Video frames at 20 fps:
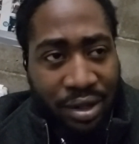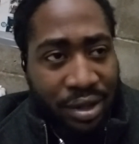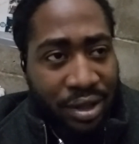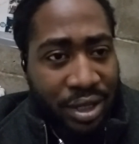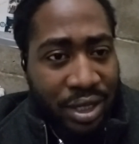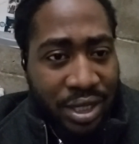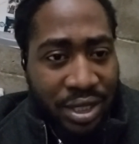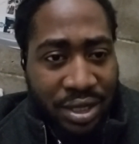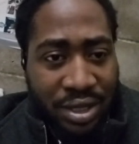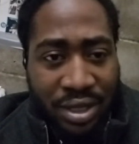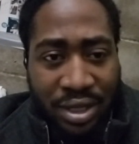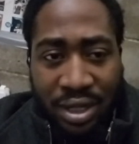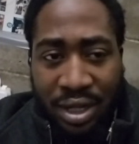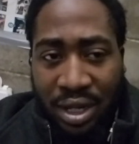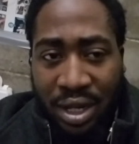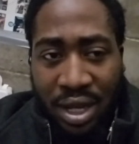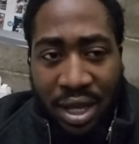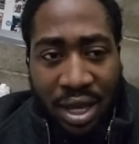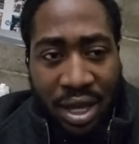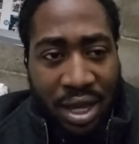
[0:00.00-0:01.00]

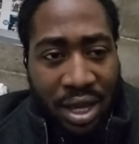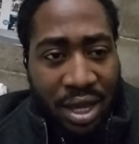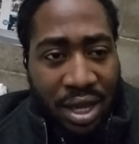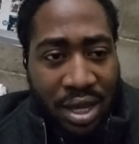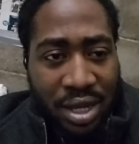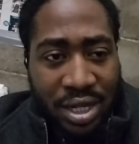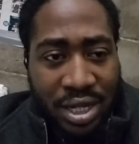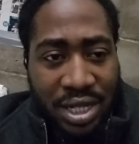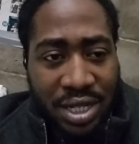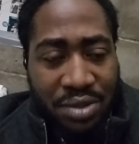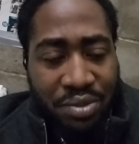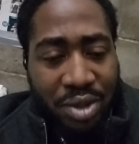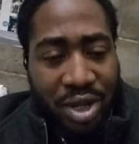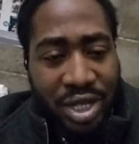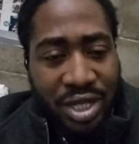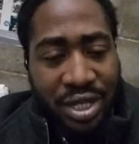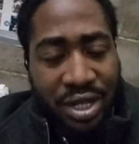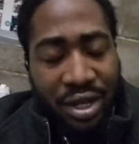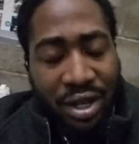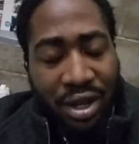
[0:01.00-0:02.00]
Just
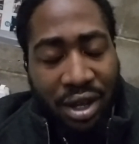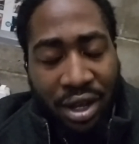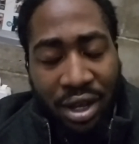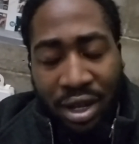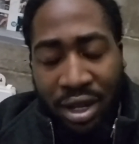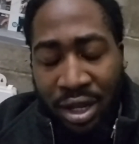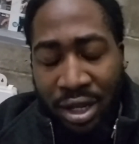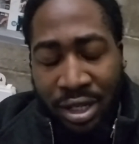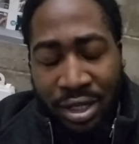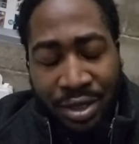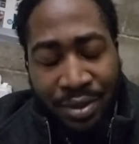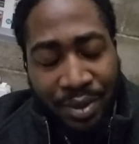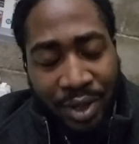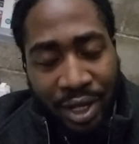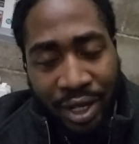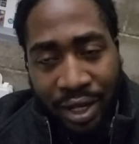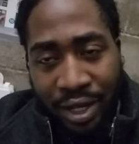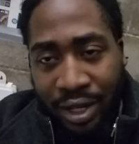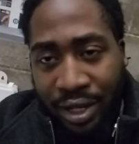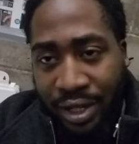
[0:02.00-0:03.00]
missing calls,
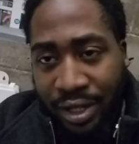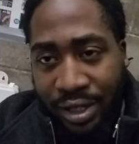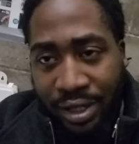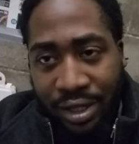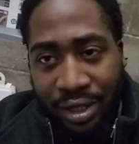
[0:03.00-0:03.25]
man.